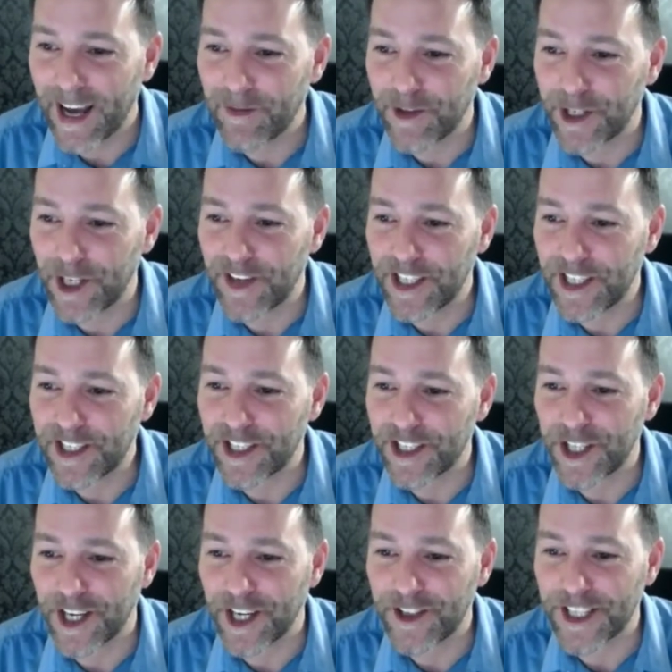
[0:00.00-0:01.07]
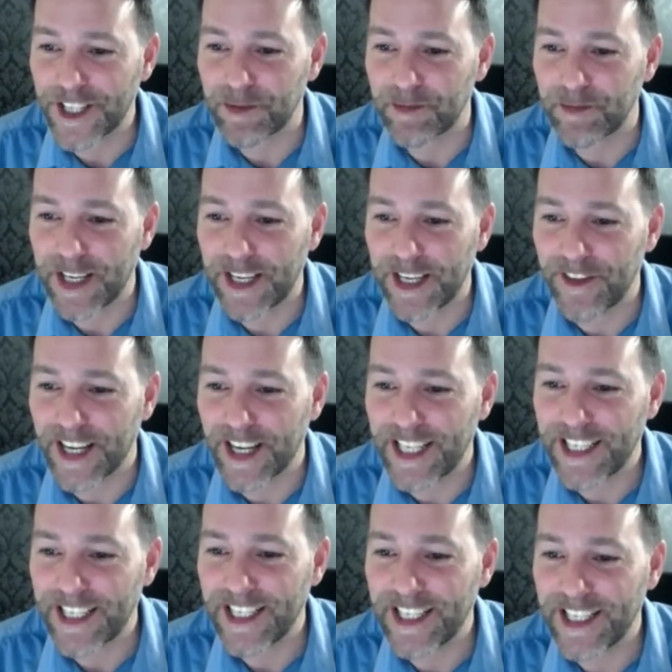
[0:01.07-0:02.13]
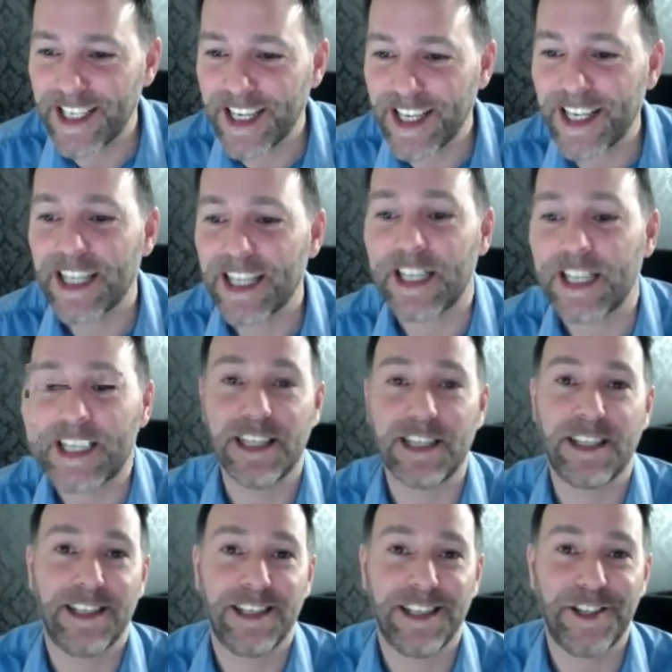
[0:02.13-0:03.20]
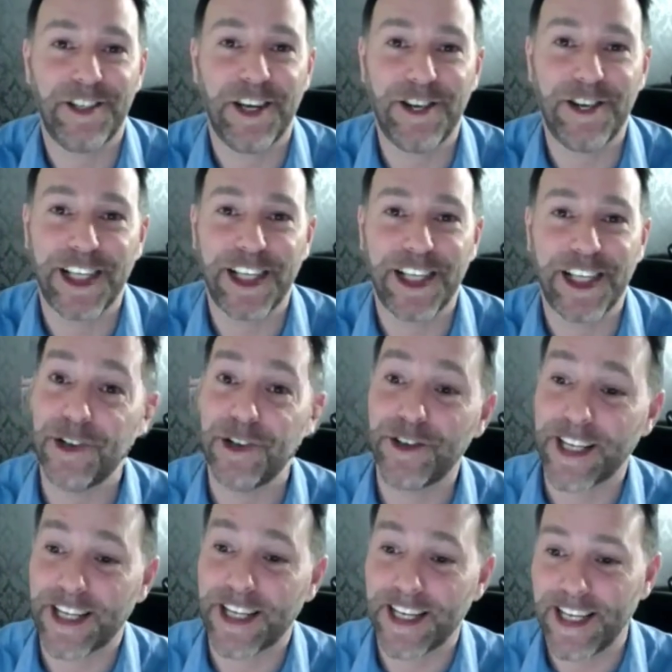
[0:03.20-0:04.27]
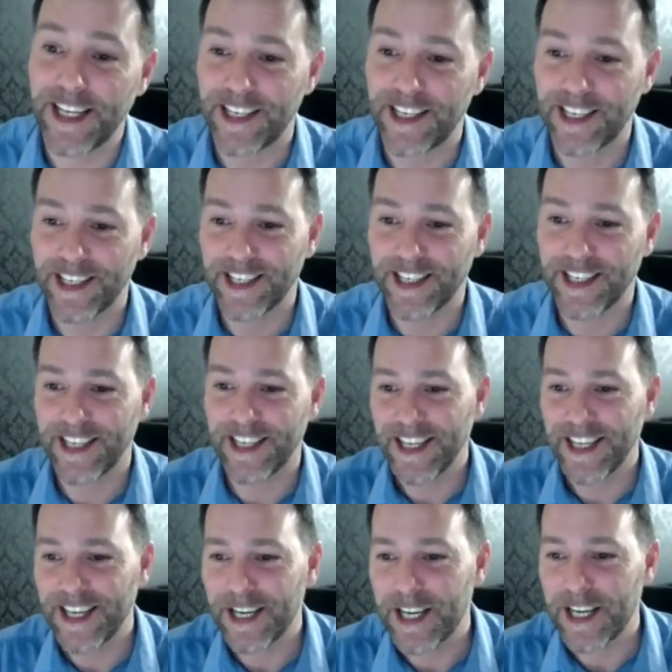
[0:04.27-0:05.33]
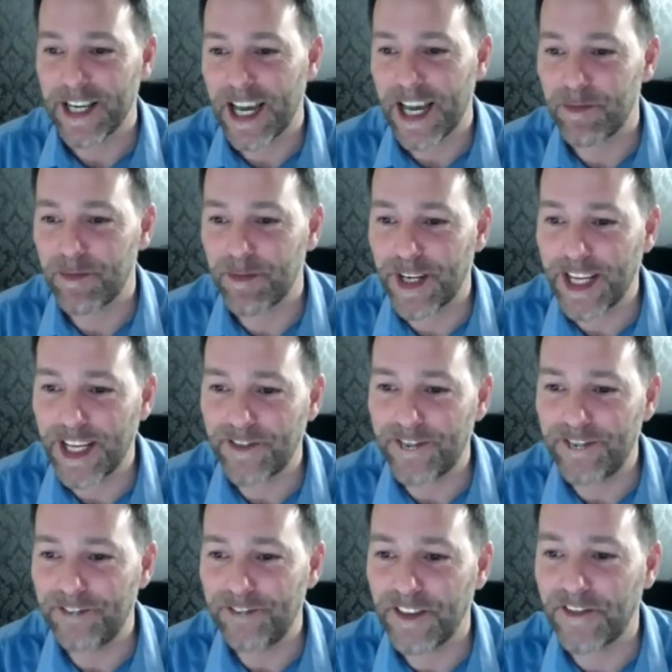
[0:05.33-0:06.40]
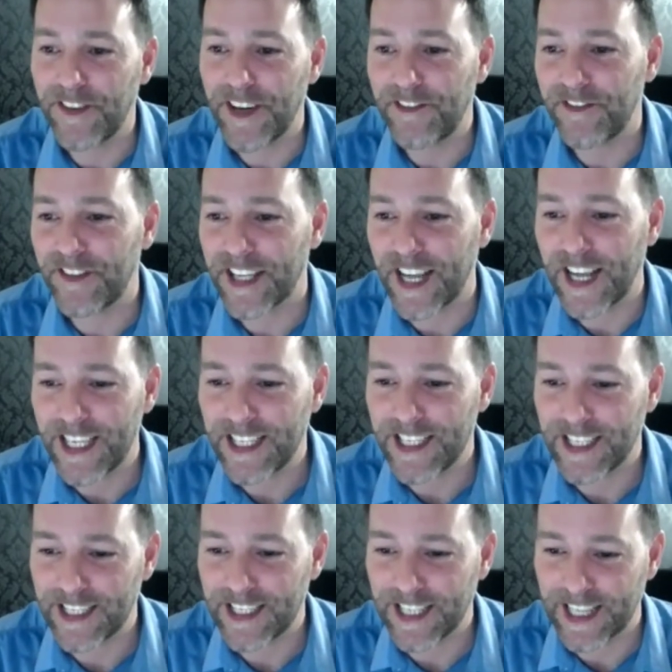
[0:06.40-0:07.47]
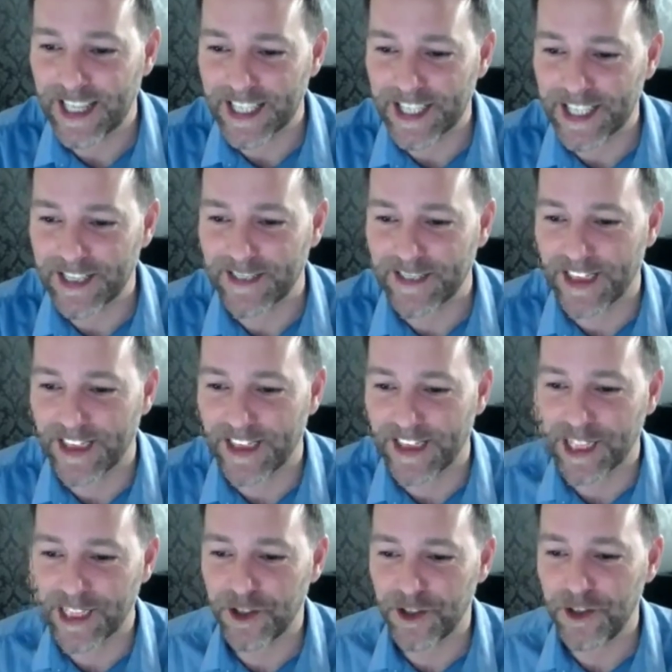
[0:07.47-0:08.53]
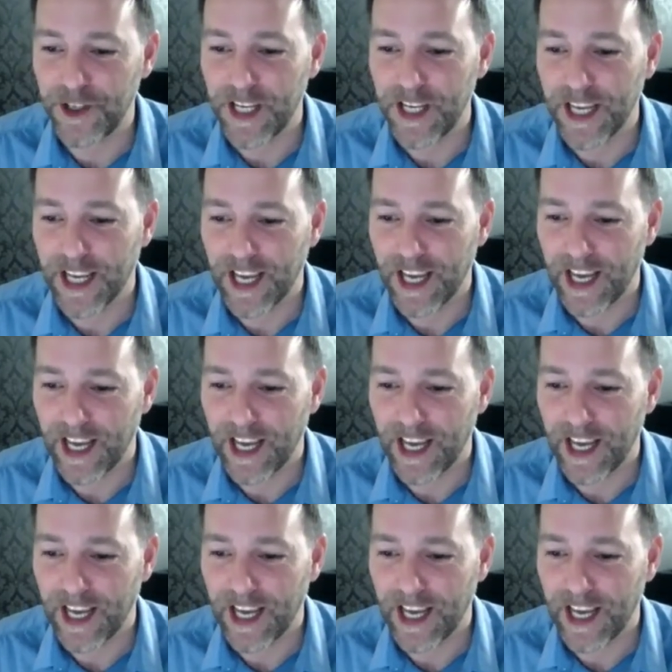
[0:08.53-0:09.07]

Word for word: The universe is shouting to me, Vanessa. Yes, shouting loud and clear. Maria Flynn, Viv, yes. I take that to Vivian Soto.